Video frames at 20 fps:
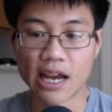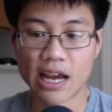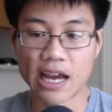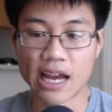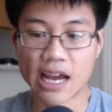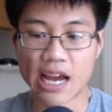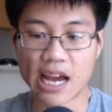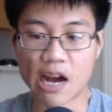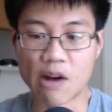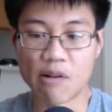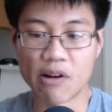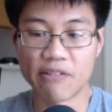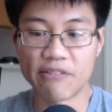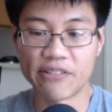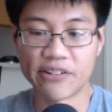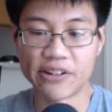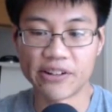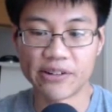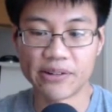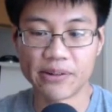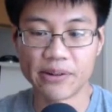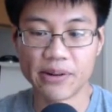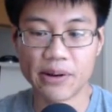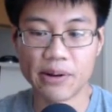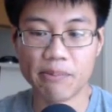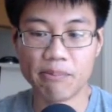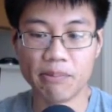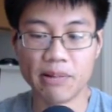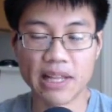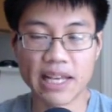However,
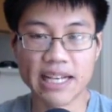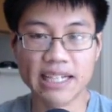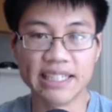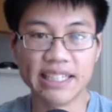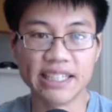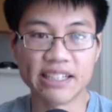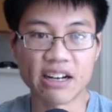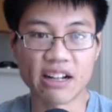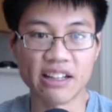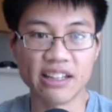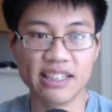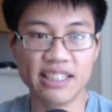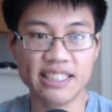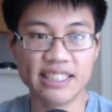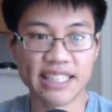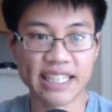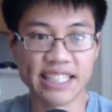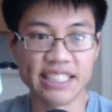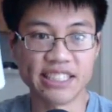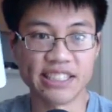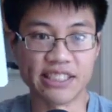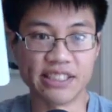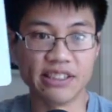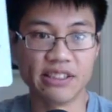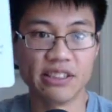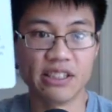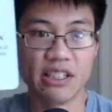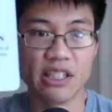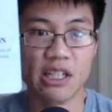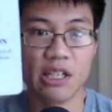playing decolonization,
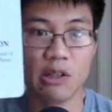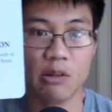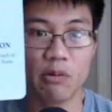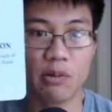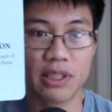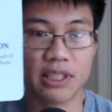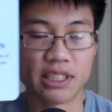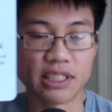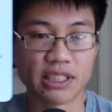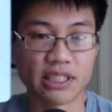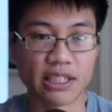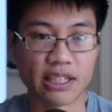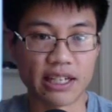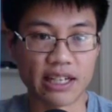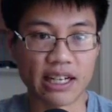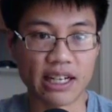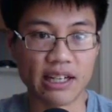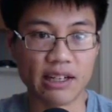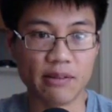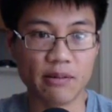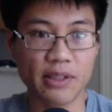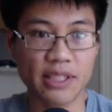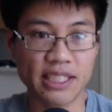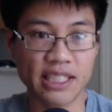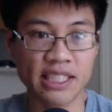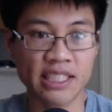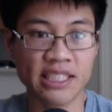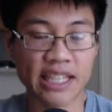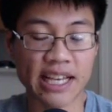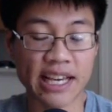which
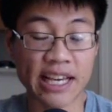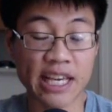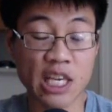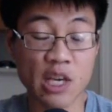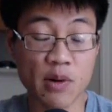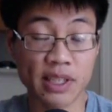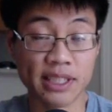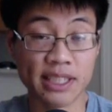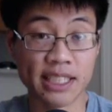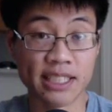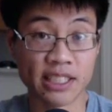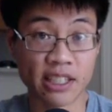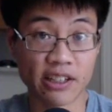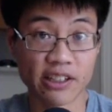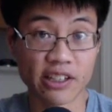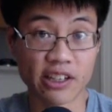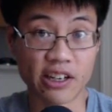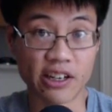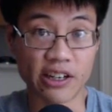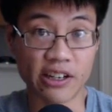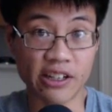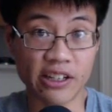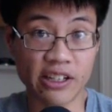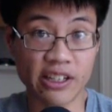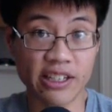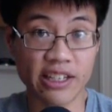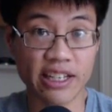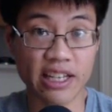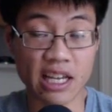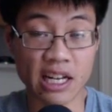is a USSR card
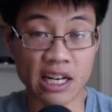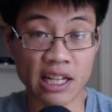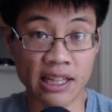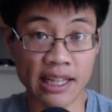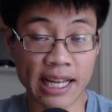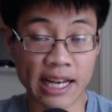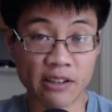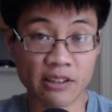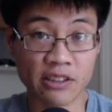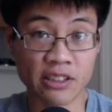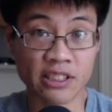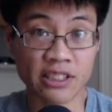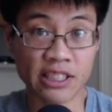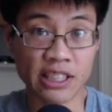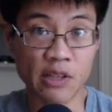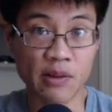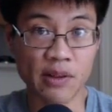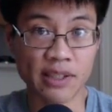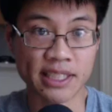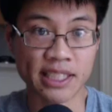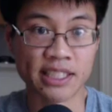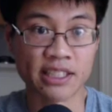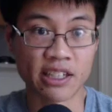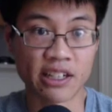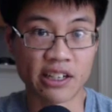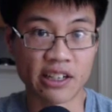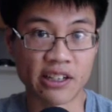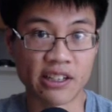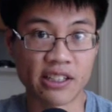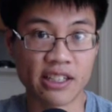and allows the
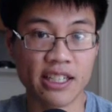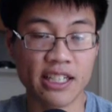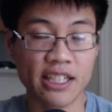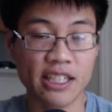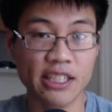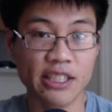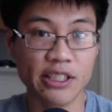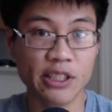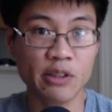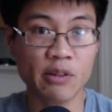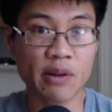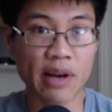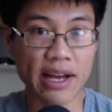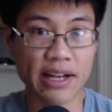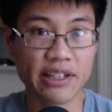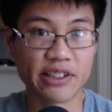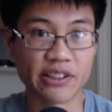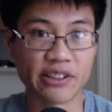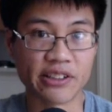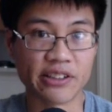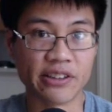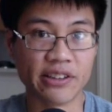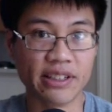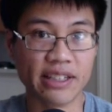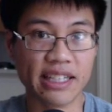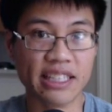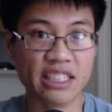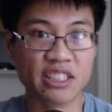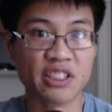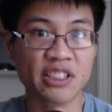USSR to enter
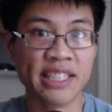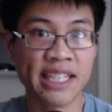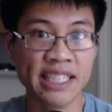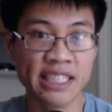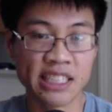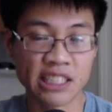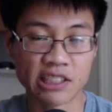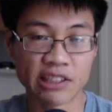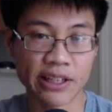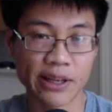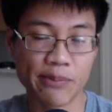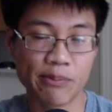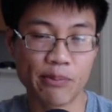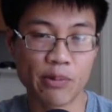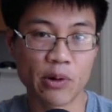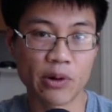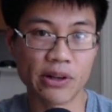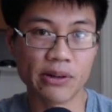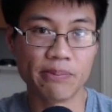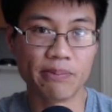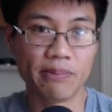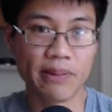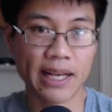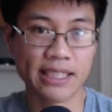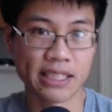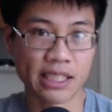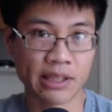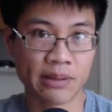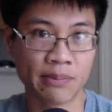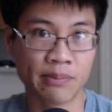a strategically important
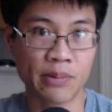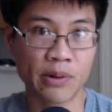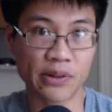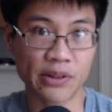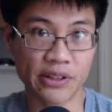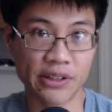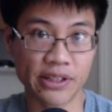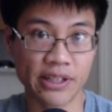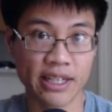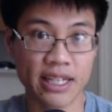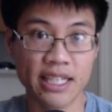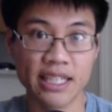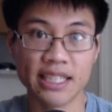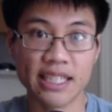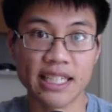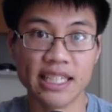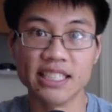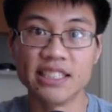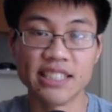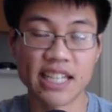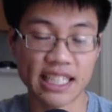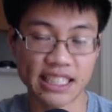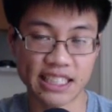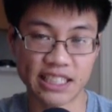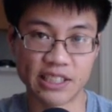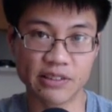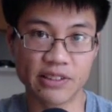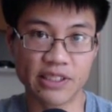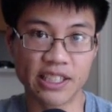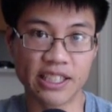place on the board, is not
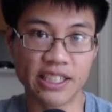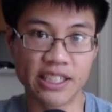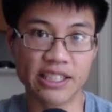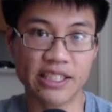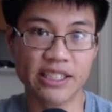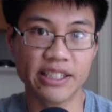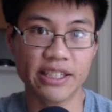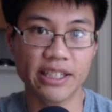so good.